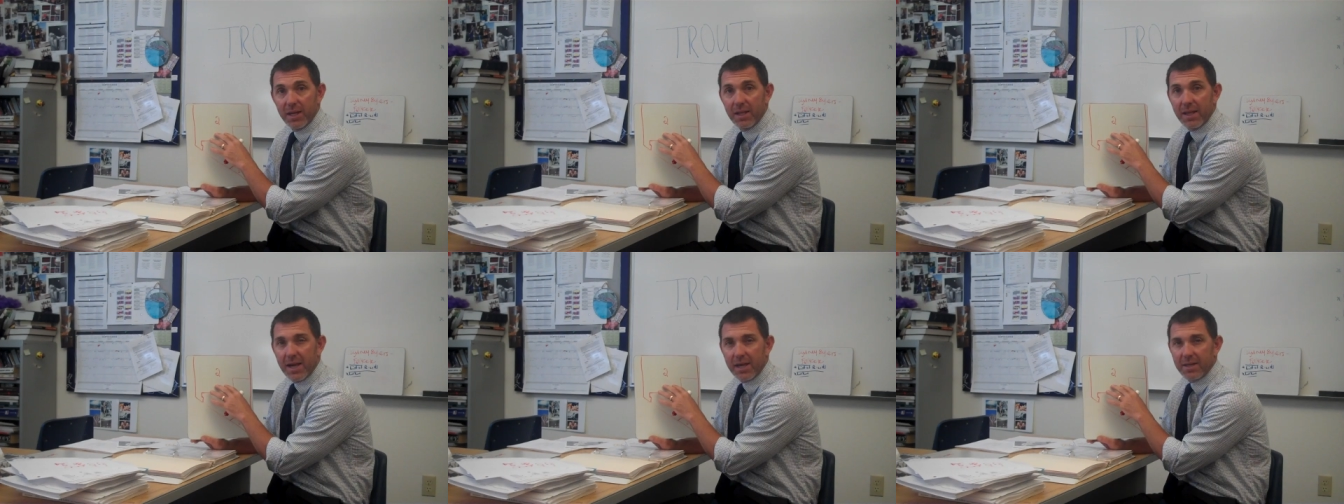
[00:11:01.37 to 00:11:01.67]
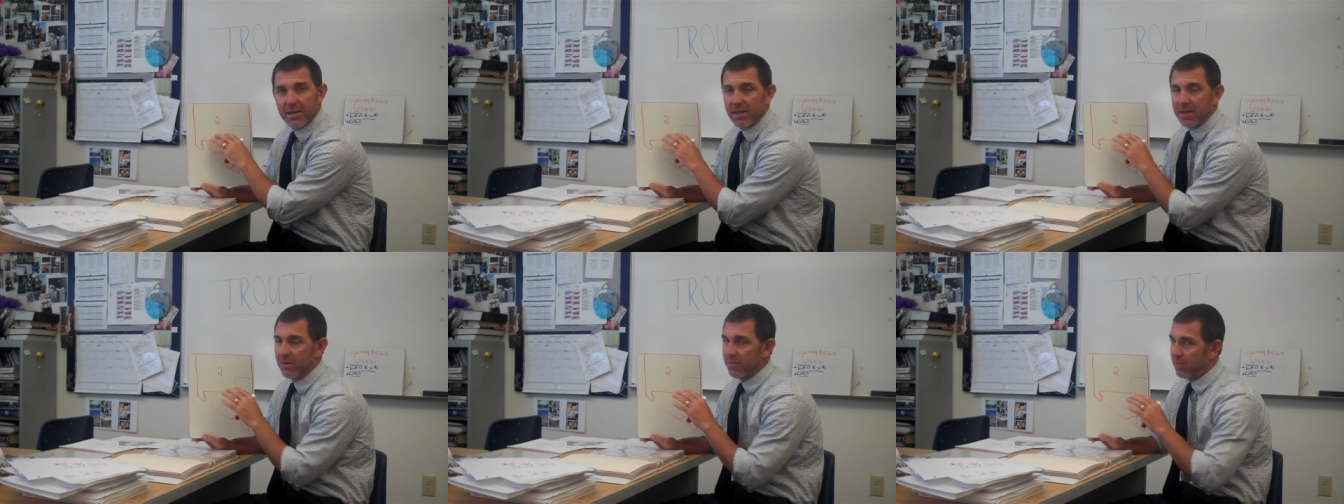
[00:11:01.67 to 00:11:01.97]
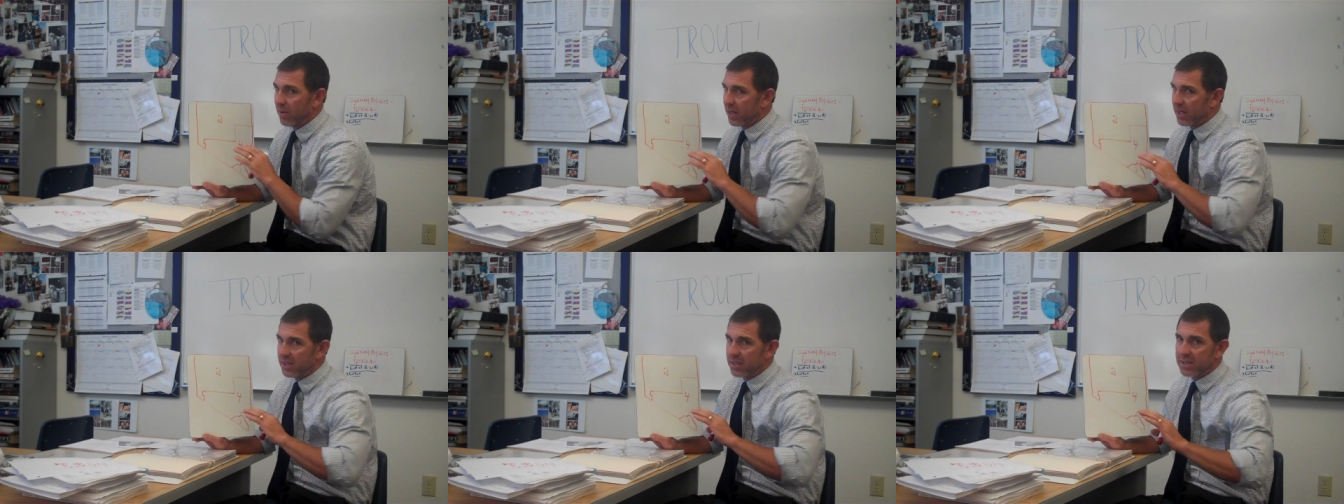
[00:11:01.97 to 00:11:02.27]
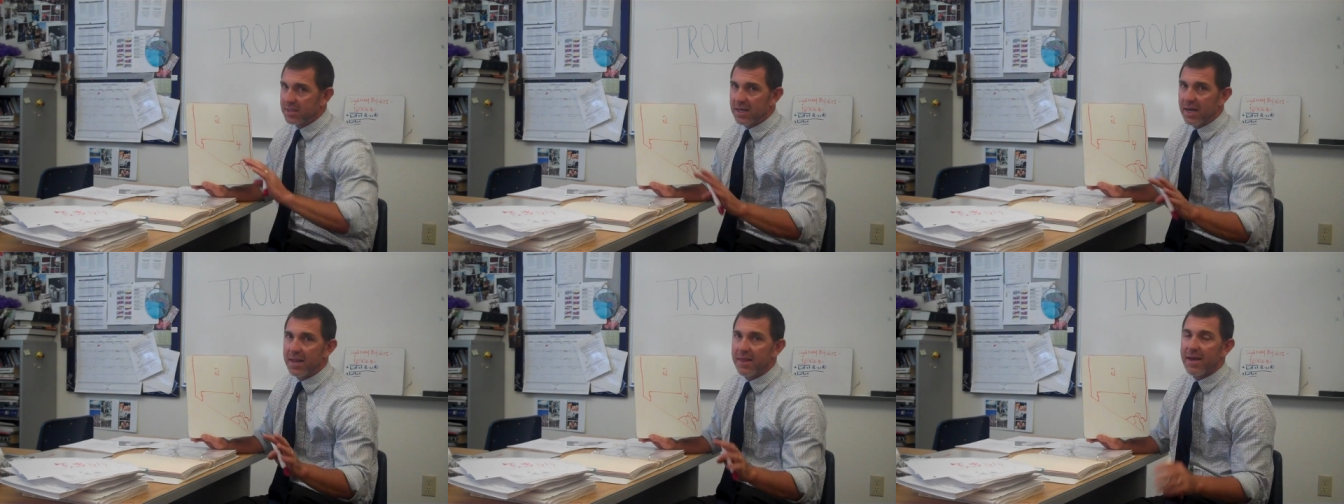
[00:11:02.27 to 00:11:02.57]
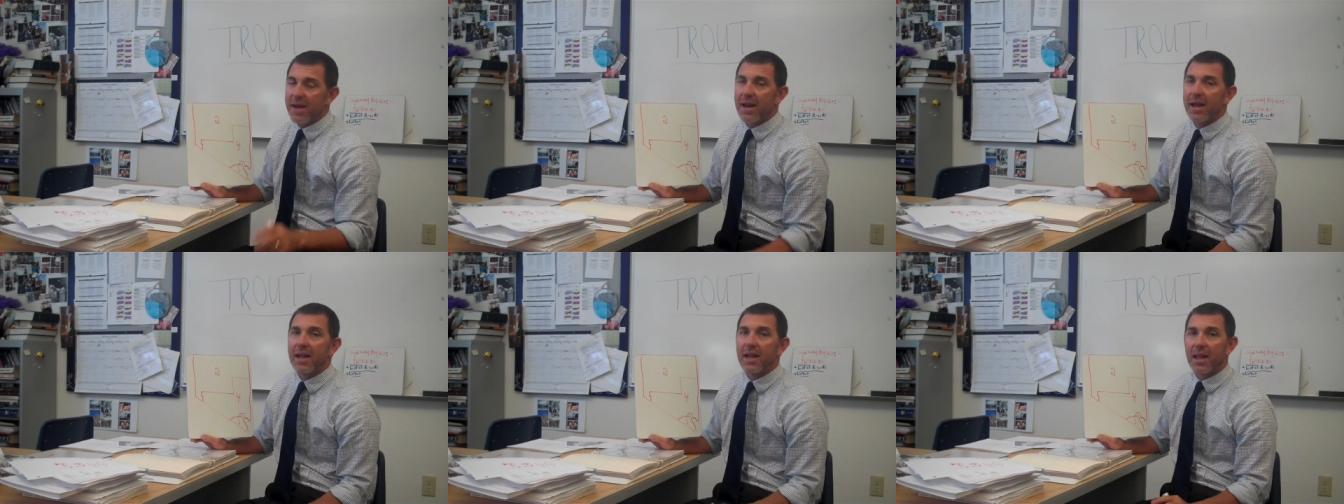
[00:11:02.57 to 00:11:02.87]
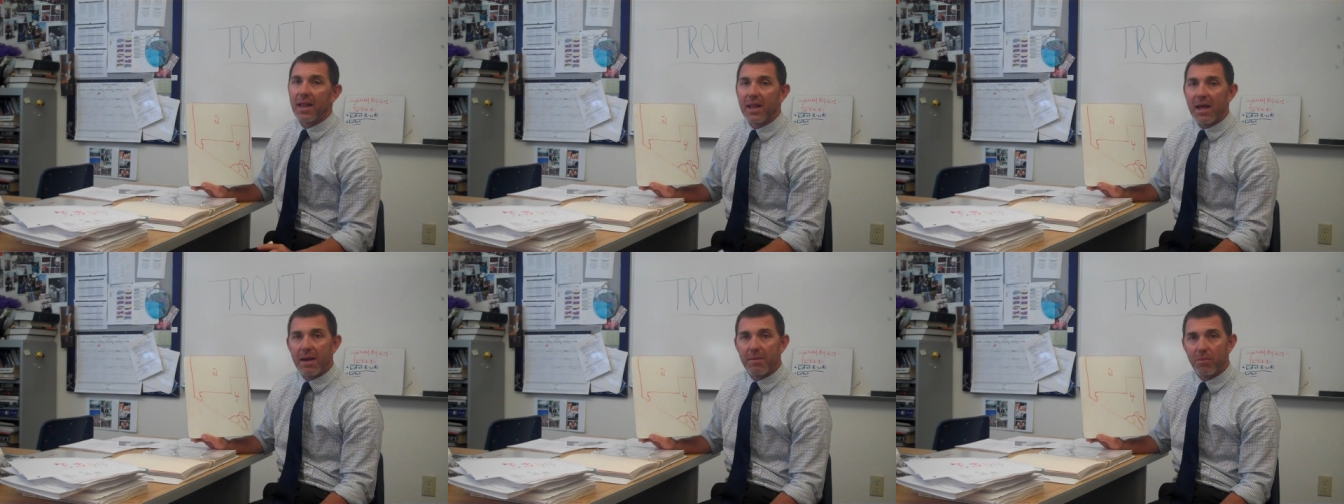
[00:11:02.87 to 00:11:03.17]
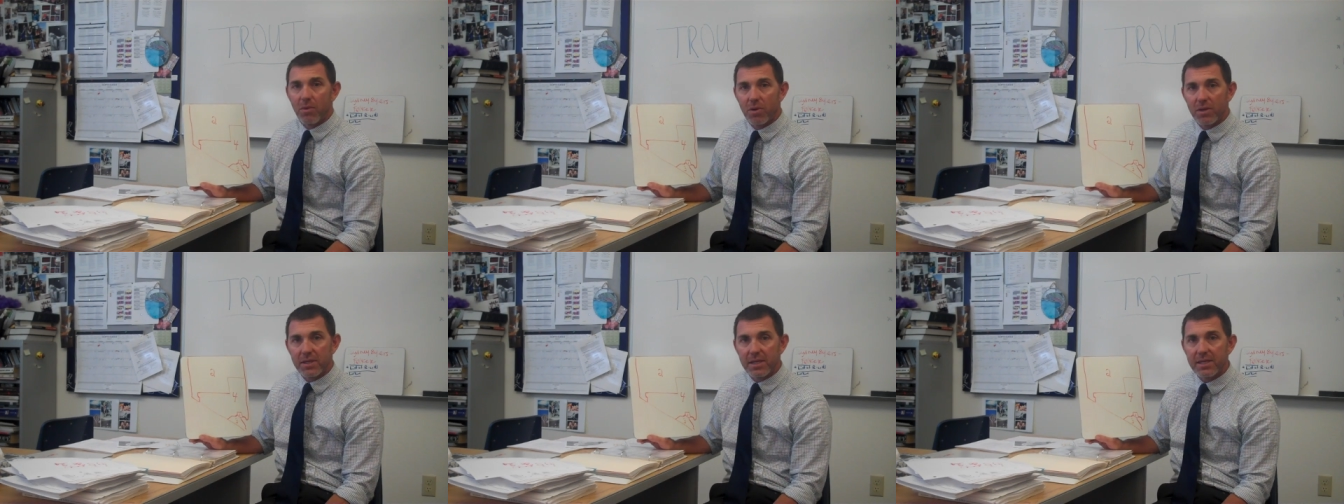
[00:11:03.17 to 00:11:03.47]
reelected. We're going to study that in a lot
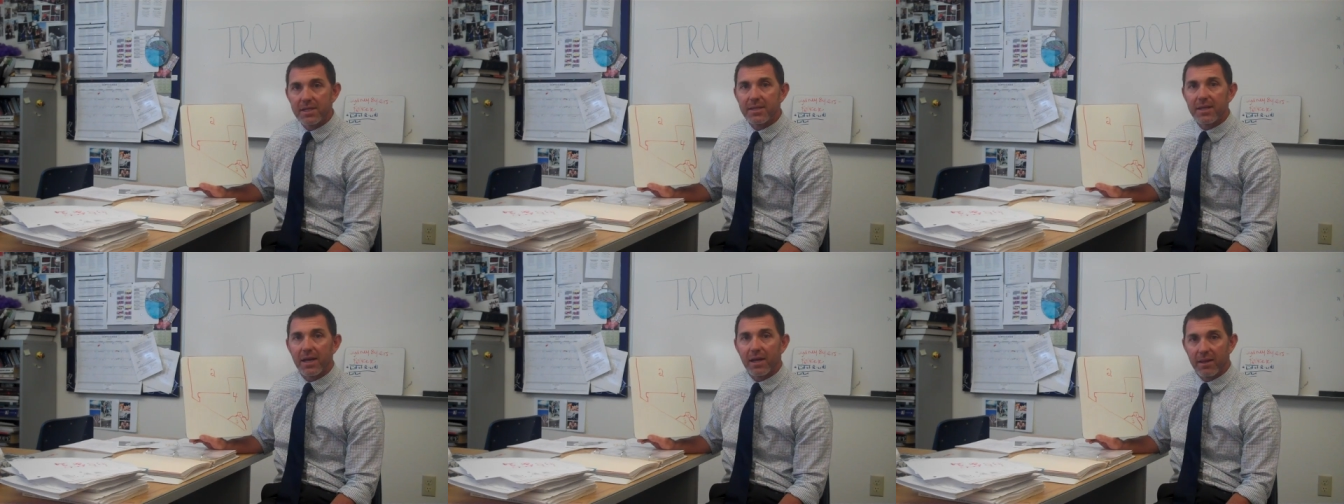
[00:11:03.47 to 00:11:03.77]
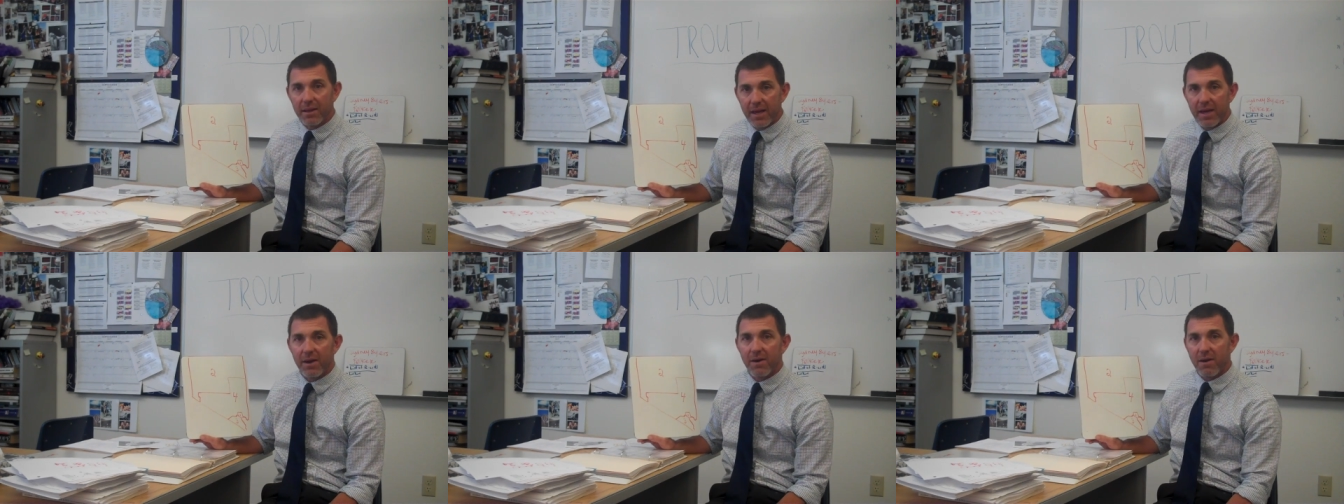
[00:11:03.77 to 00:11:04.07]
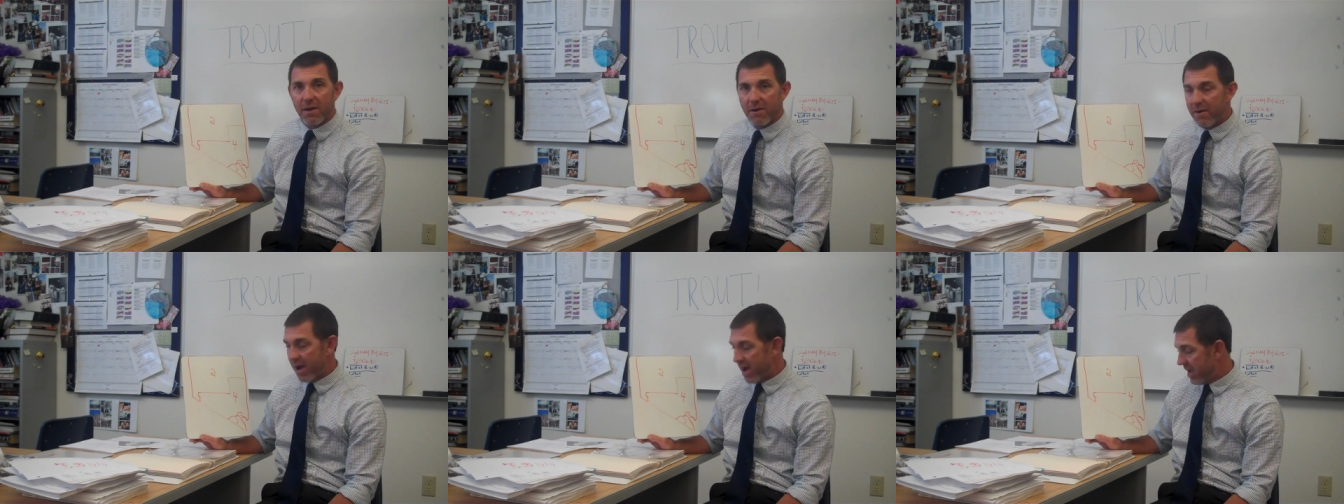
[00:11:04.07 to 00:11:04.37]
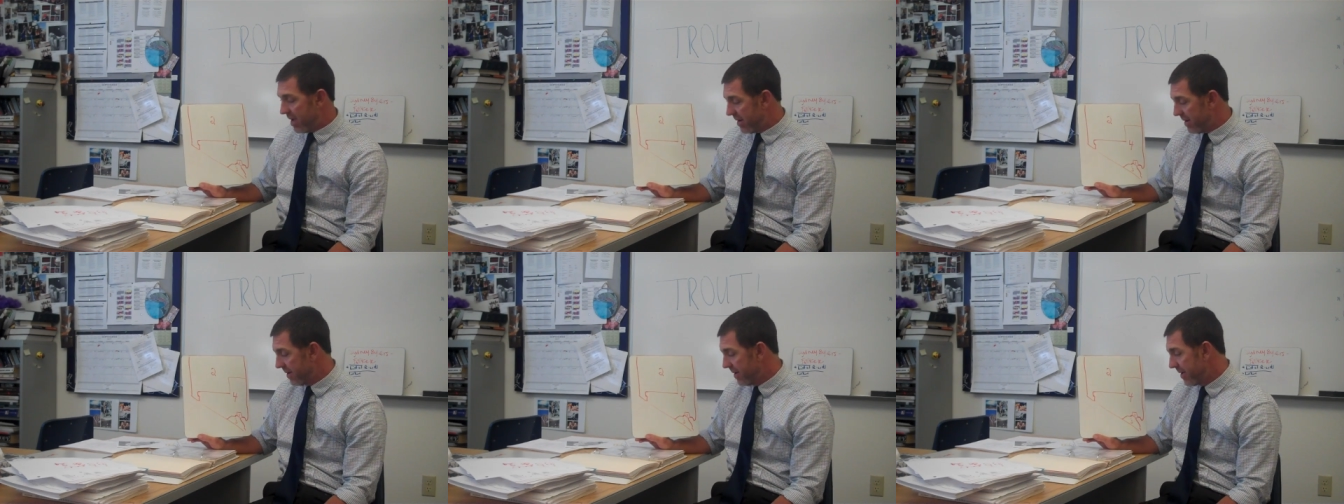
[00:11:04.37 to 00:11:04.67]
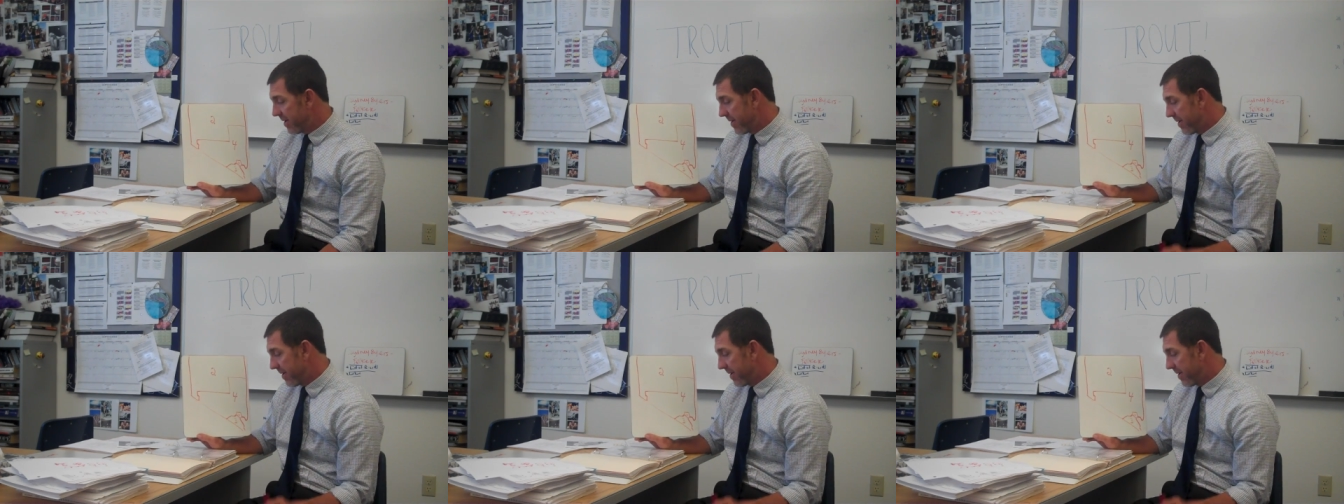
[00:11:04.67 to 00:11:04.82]
more detail later, all right?